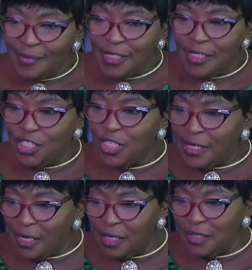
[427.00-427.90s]
She
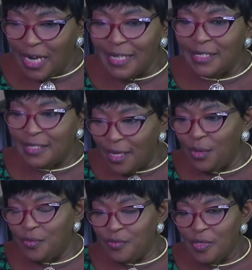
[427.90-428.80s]
killed herself
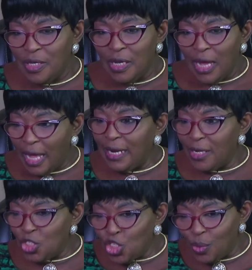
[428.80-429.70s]
and her
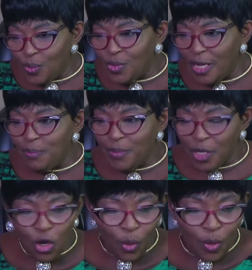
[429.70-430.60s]
children
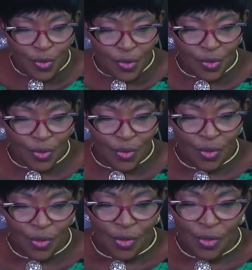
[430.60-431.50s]
because
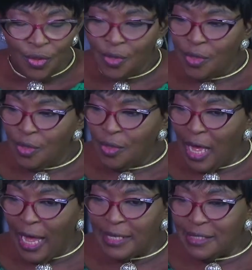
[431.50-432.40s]

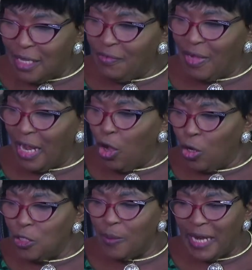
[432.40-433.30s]
herself and her
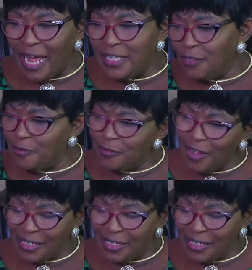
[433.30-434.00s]
husband had a fight.